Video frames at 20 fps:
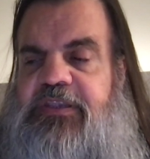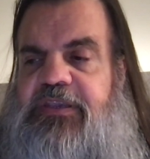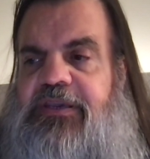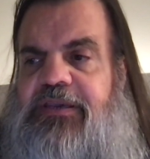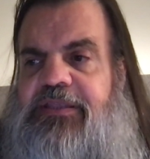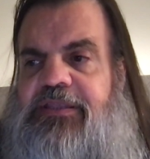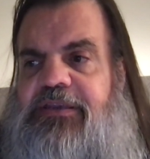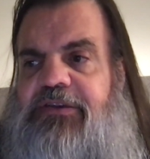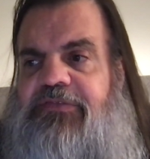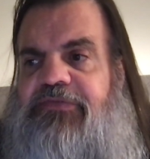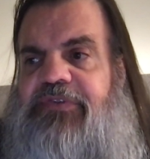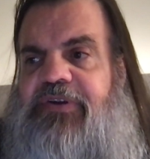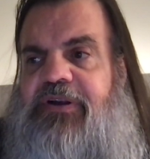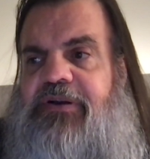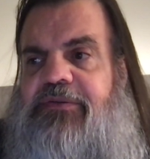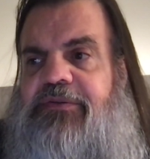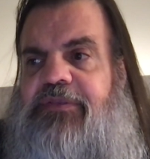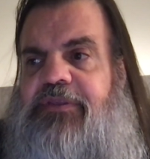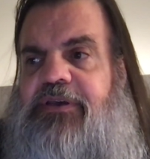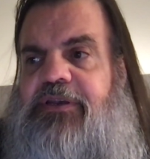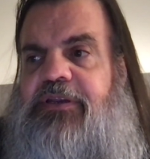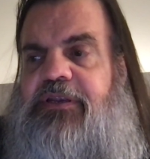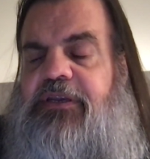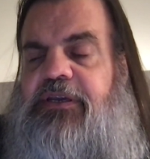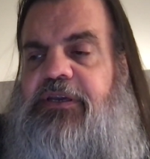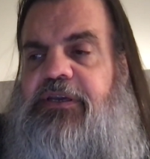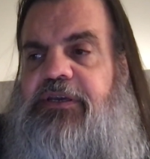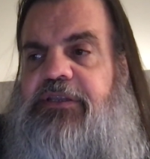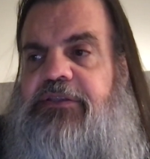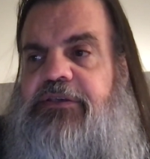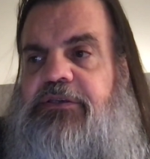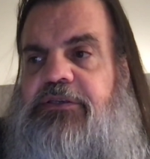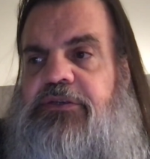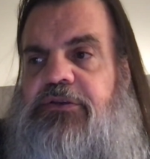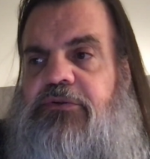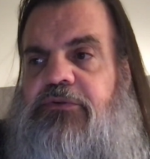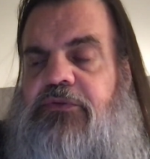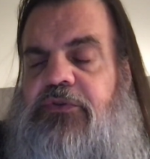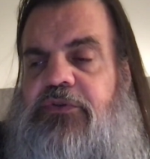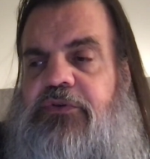And they found that the
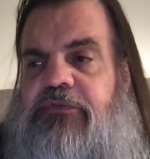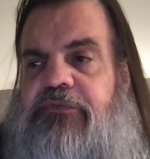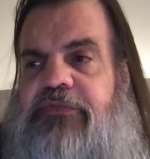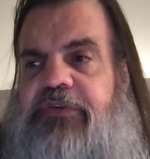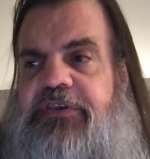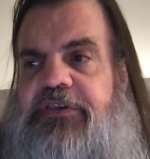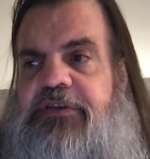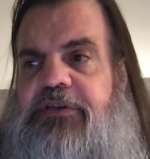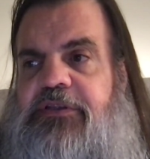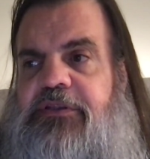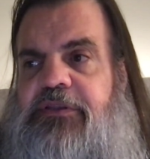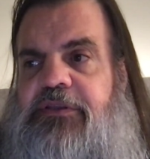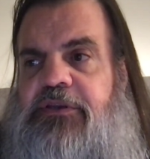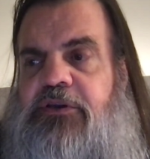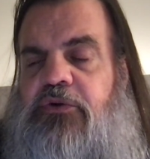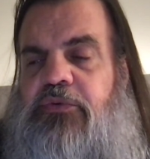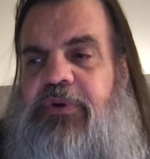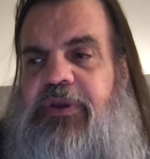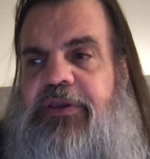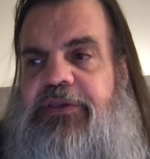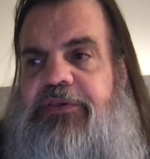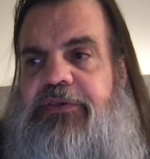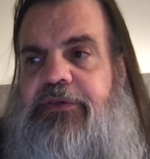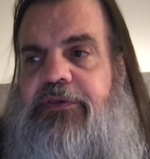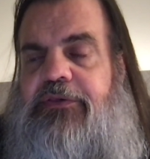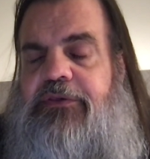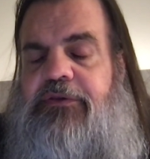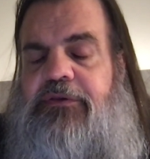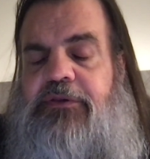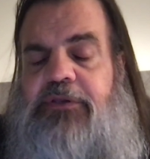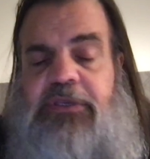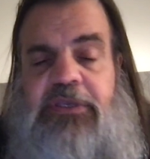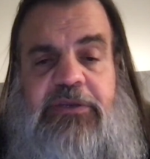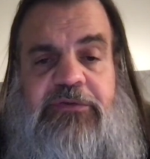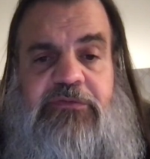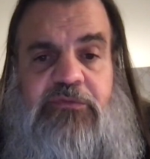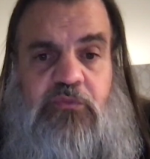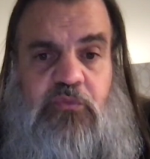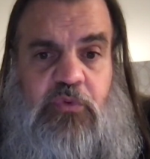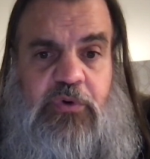students who visited the Oasis
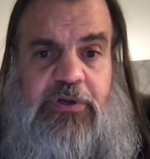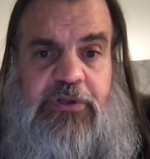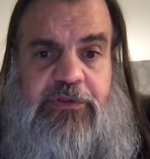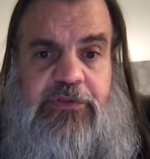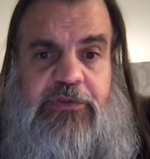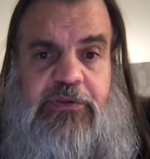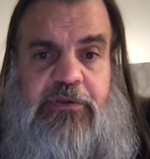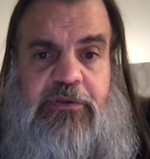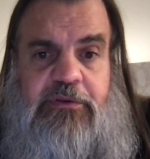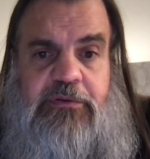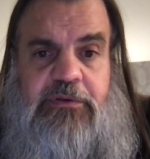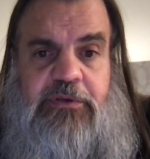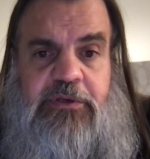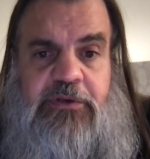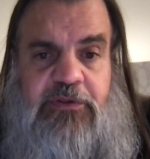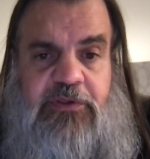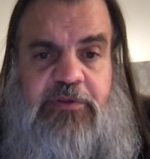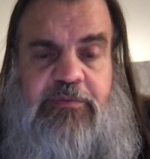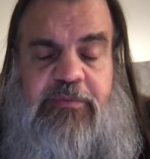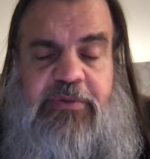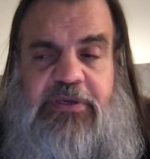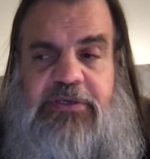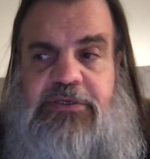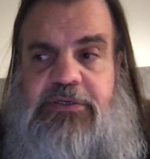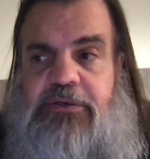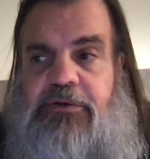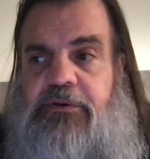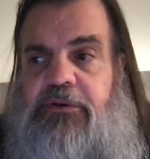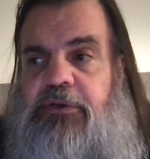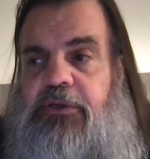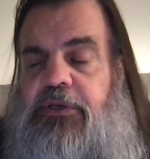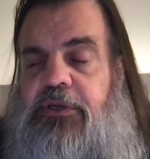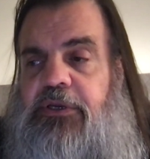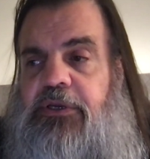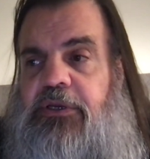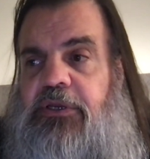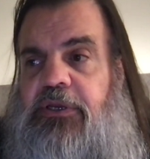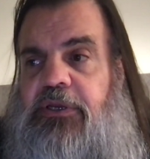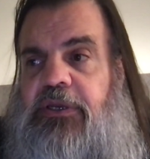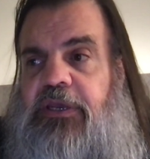even once in a semester
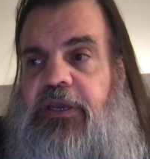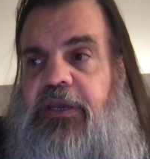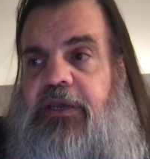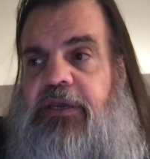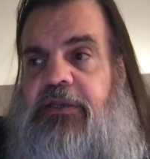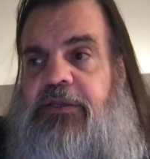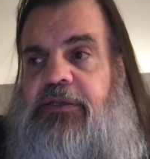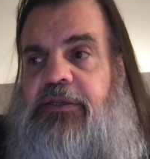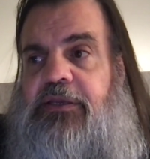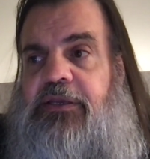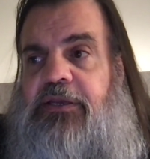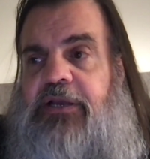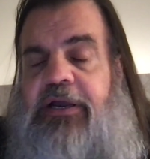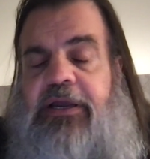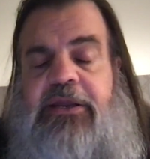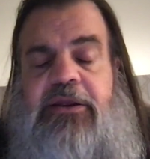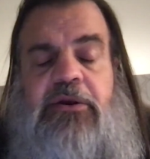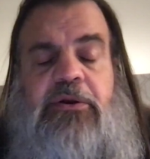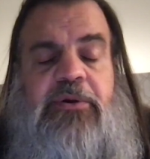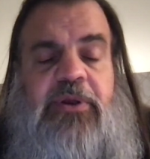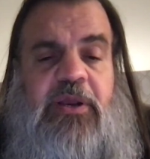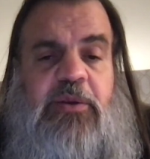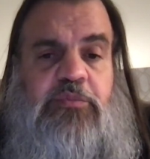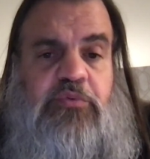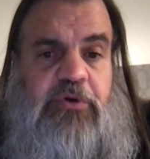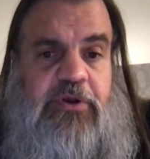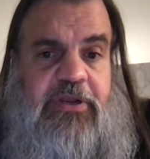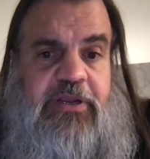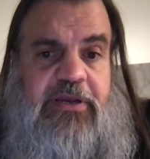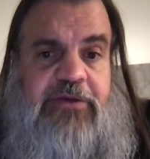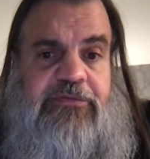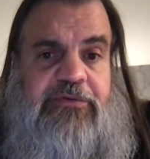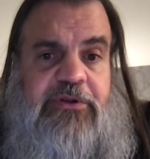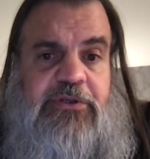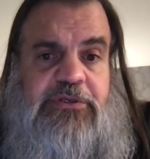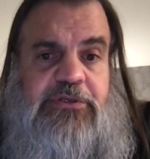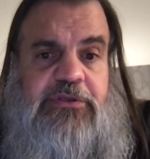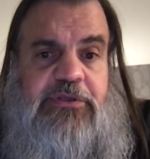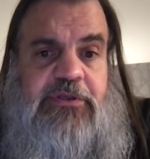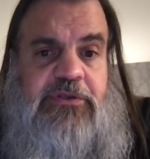had a higher grade point
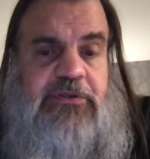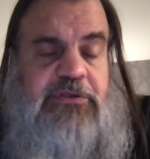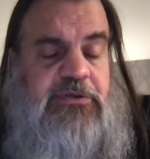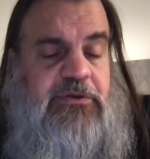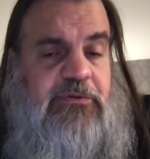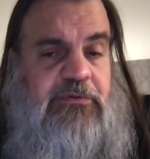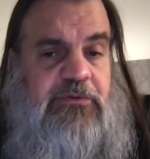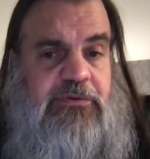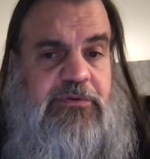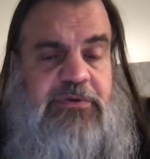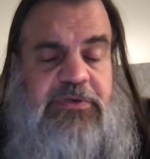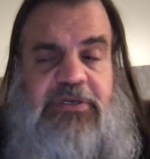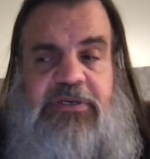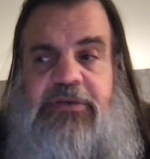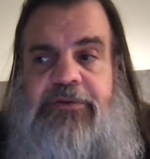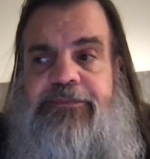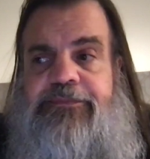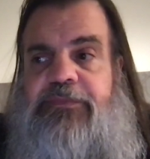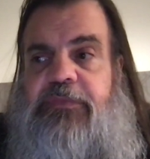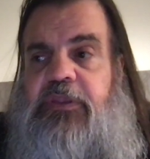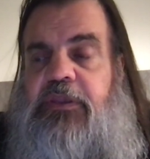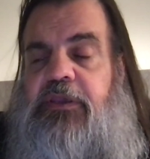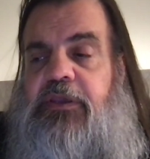average than students who didn't.